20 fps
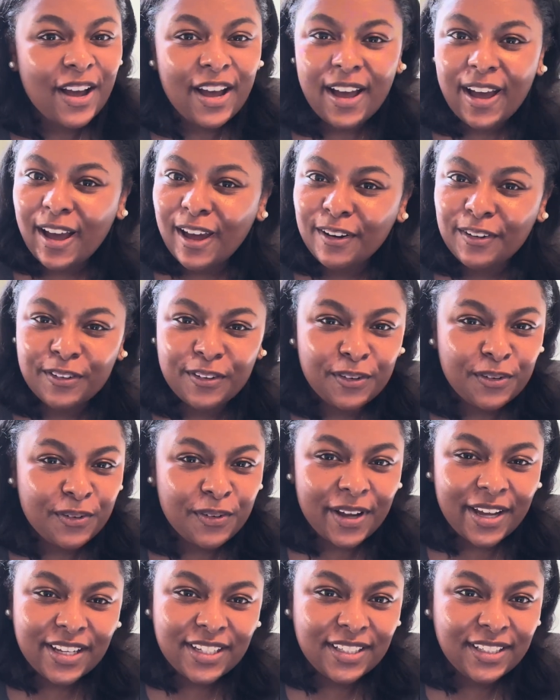I don't know
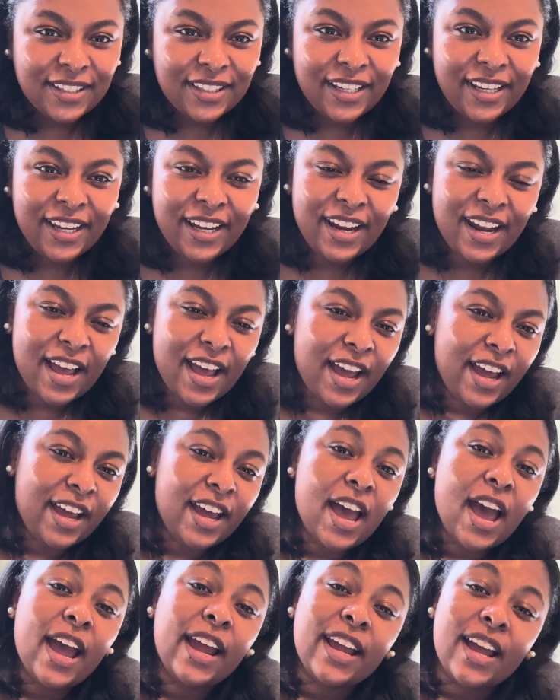why I did that.
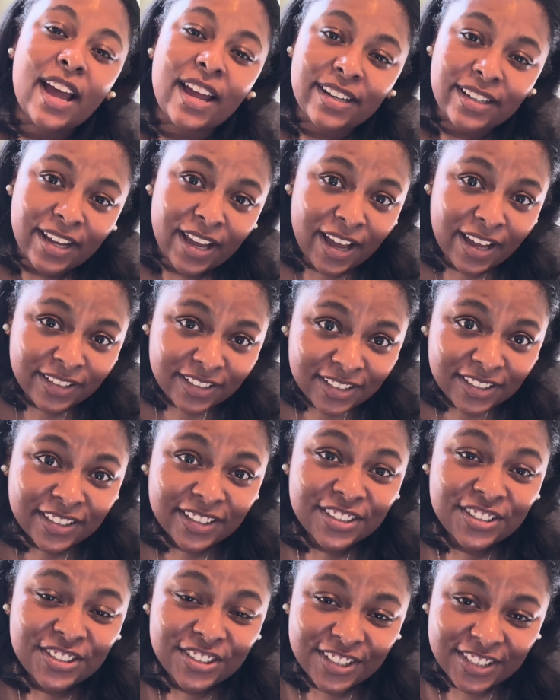I got,
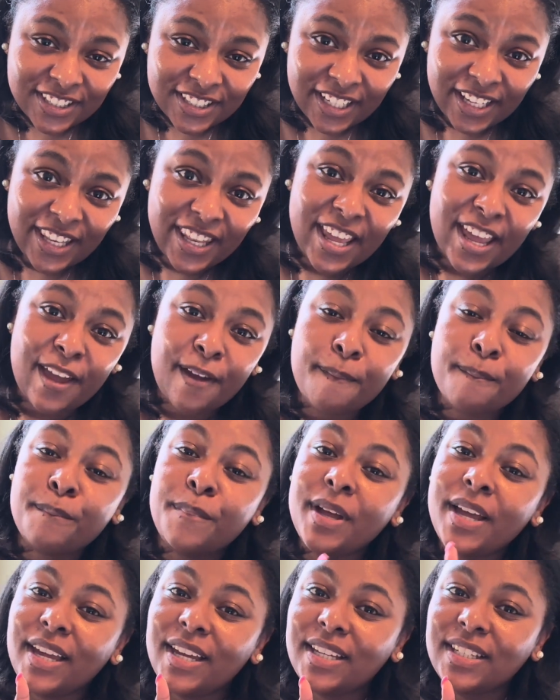let's just say that.
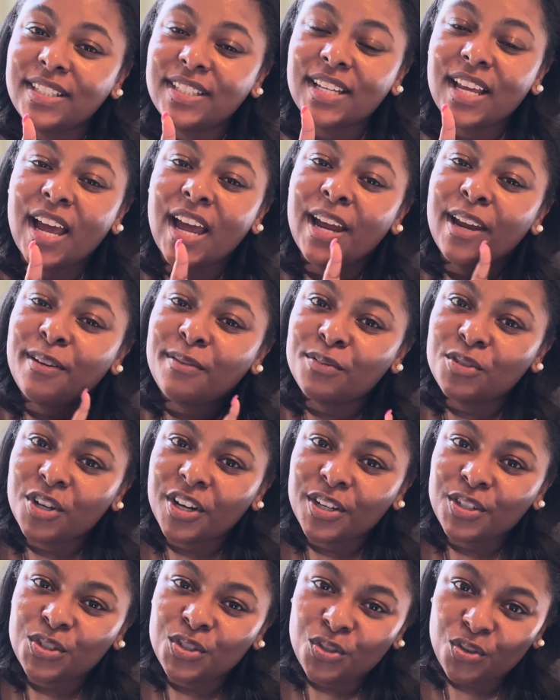But I am
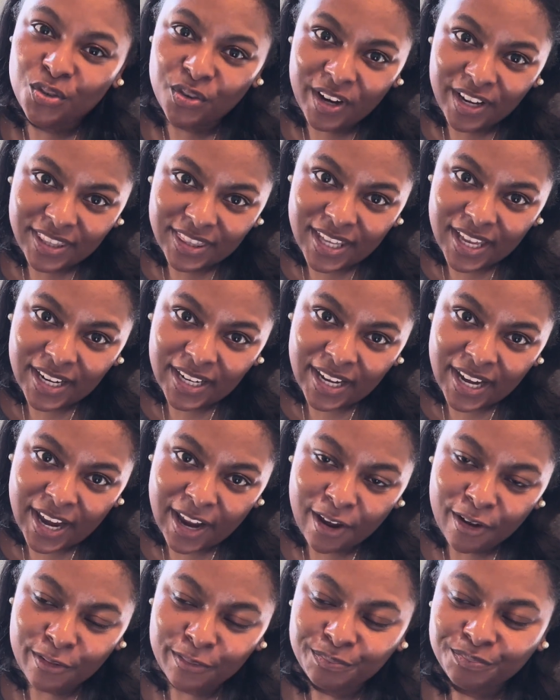trying to correct that
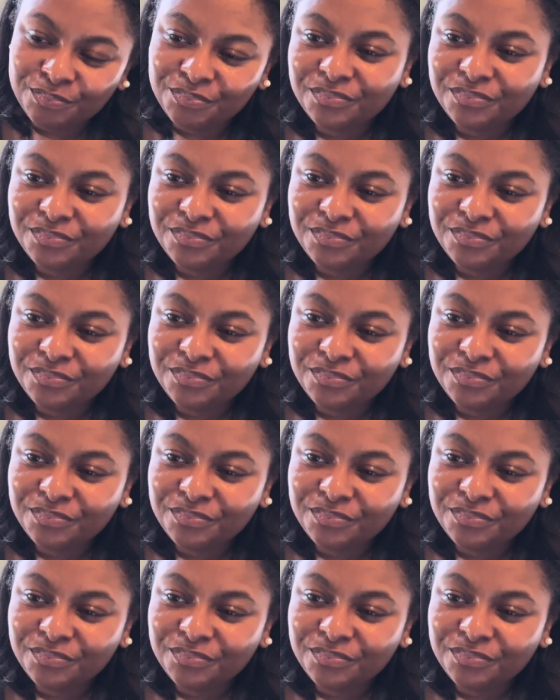now.